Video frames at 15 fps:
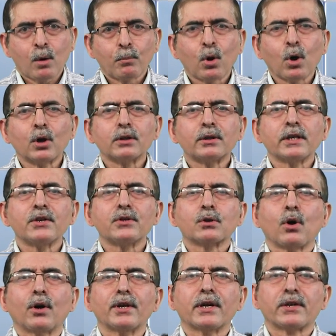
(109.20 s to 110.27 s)
Fourth is
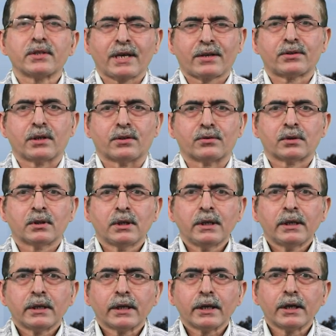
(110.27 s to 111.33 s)
conic sections.
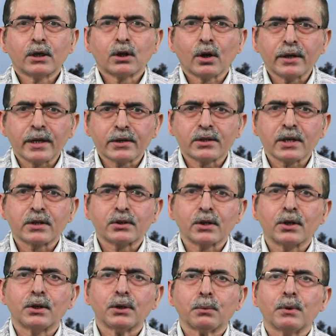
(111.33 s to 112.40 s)
In conic
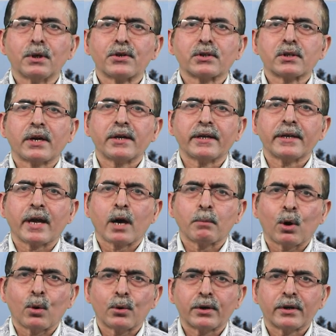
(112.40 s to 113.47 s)
section, we will study
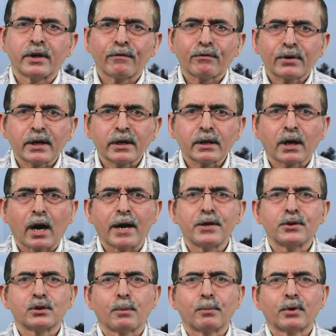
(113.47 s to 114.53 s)
about different
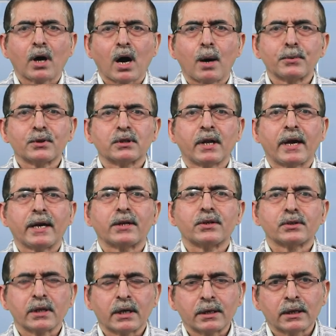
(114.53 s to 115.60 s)
kinds of curves like
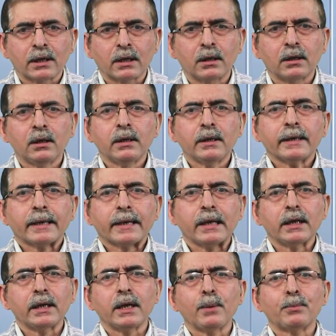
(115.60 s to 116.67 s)
circle,
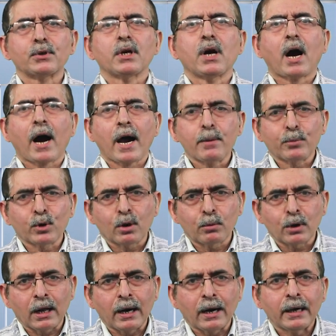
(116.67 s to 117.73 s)
ellipse,
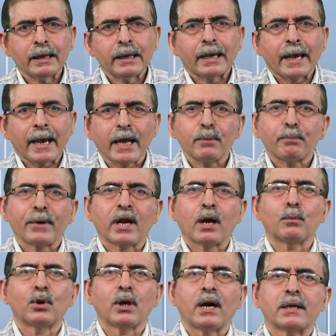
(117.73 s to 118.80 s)
hyperbola and
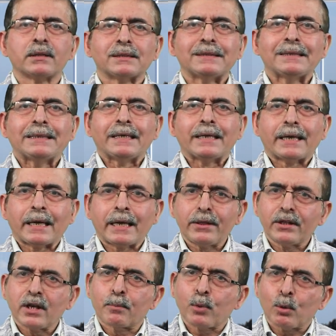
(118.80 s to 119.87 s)
parabolas
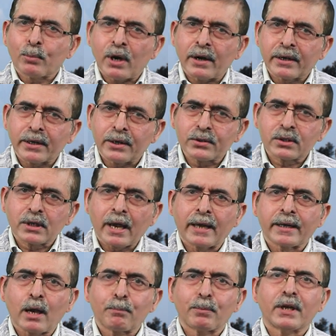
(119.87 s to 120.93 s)
and their properties
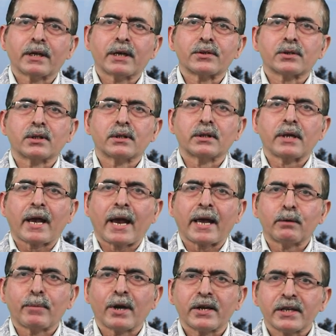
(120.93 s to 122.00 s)
and application
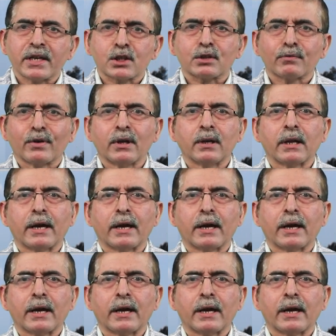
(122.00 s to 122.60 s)
and various field